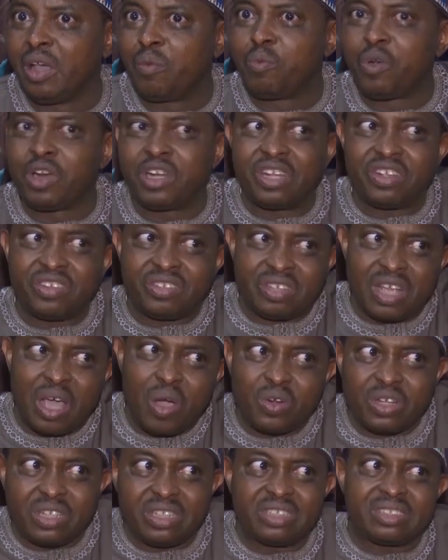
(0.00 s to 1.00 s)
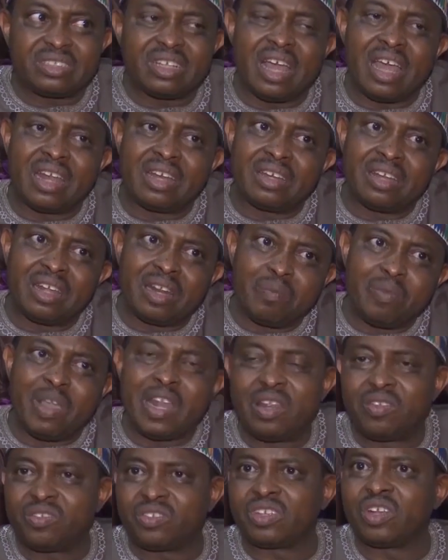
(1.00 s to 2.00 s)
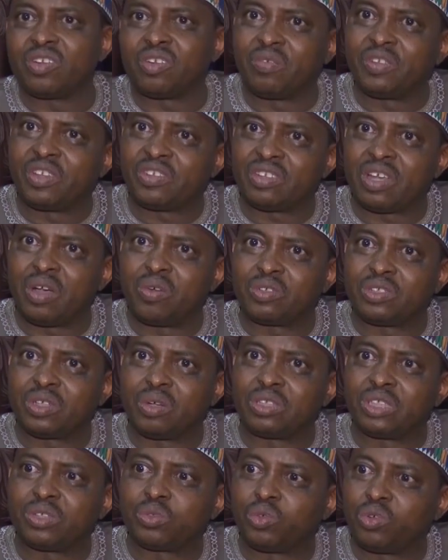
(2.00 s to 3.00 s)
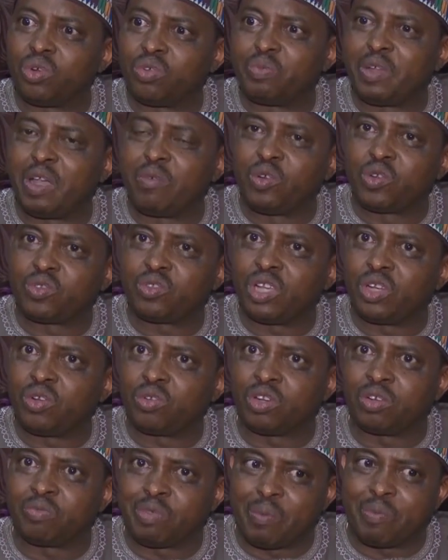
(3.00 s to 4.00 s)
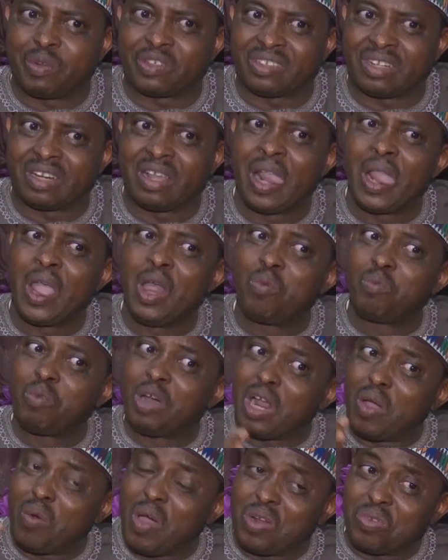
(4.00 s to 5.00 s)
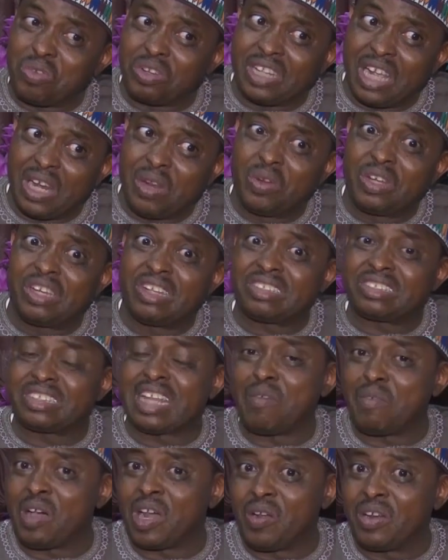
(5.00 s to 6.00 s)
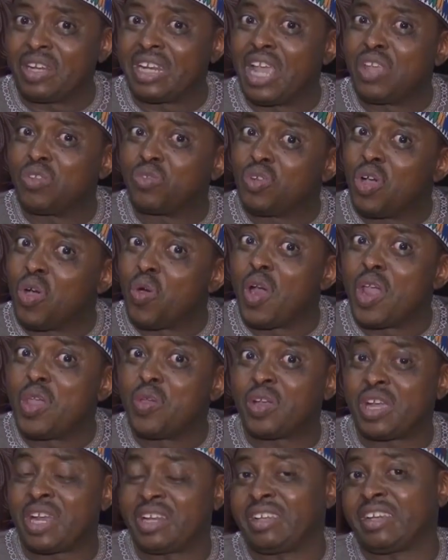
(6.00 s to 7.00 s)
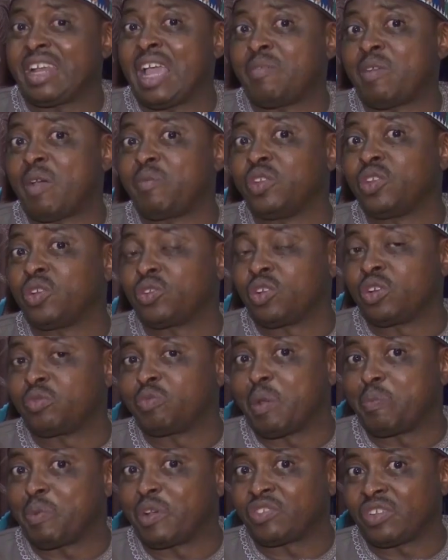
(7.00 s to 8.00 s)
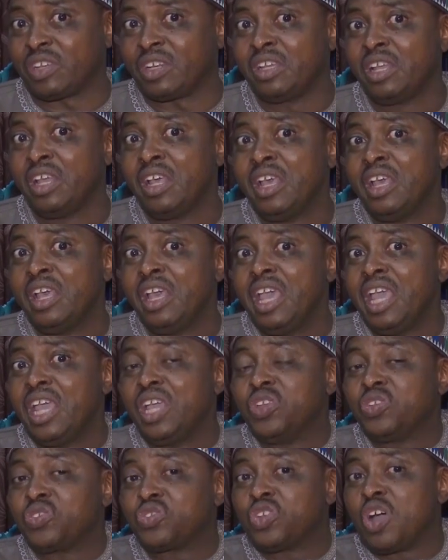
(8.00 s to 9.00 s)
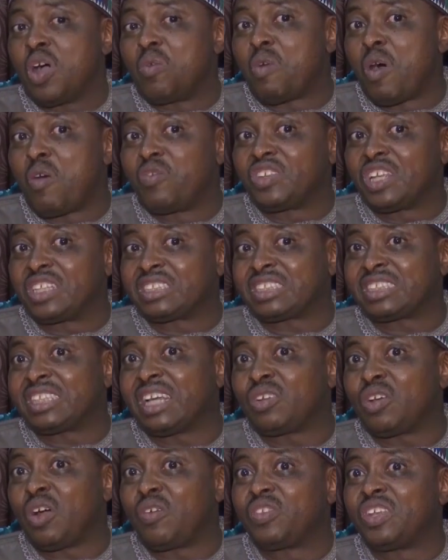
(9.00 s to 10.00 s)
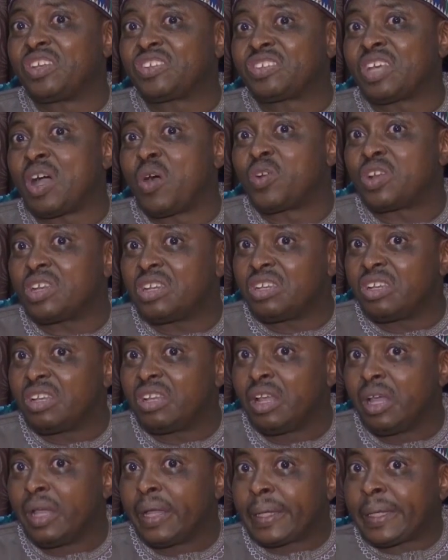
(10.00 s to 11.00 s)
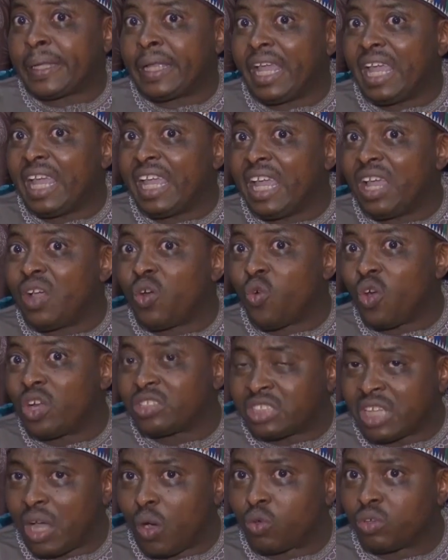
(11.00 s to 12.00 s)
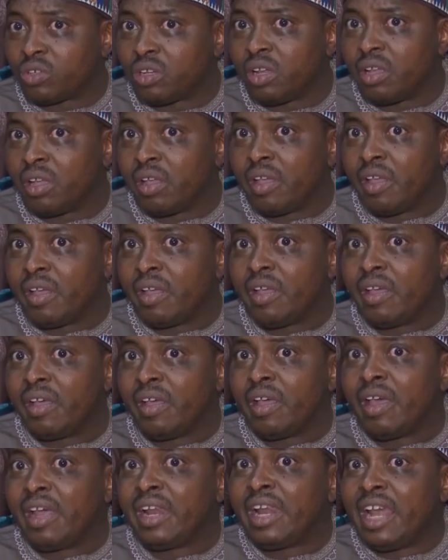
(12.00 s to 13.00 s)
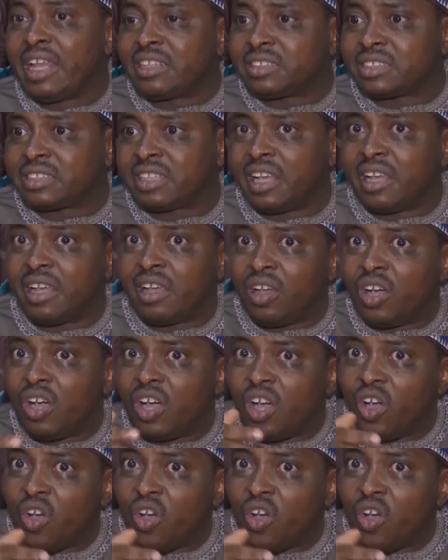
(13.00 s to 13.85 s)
but the Southeast and the remaining state of the South-South, he could not be able to get the twenty-five percent. But I want to tell you, this time around, there is no way you can deny him having the twenty-five percent. In some of the state of the South-South, let's say